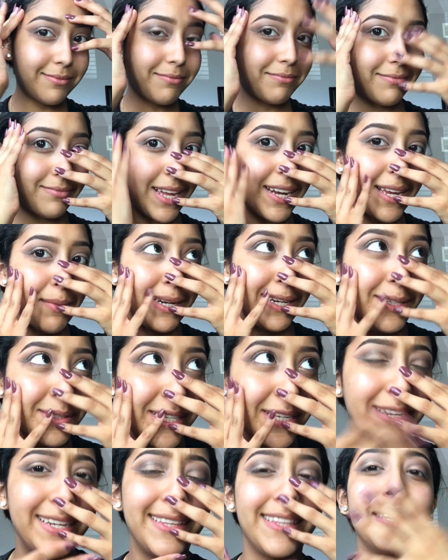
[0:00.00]
Like, me get
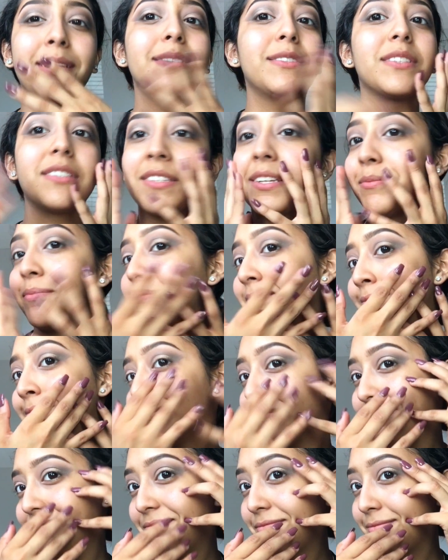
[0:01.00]
my nails done, what?
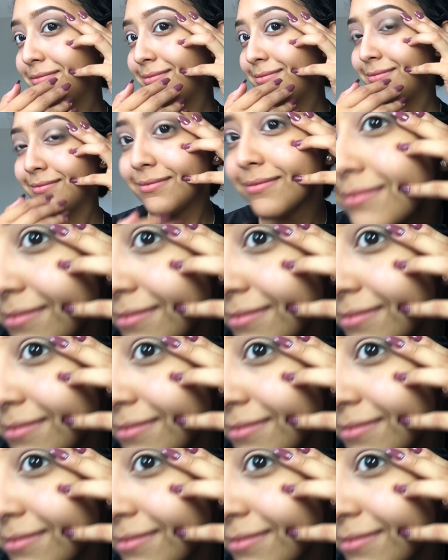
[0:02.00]
No.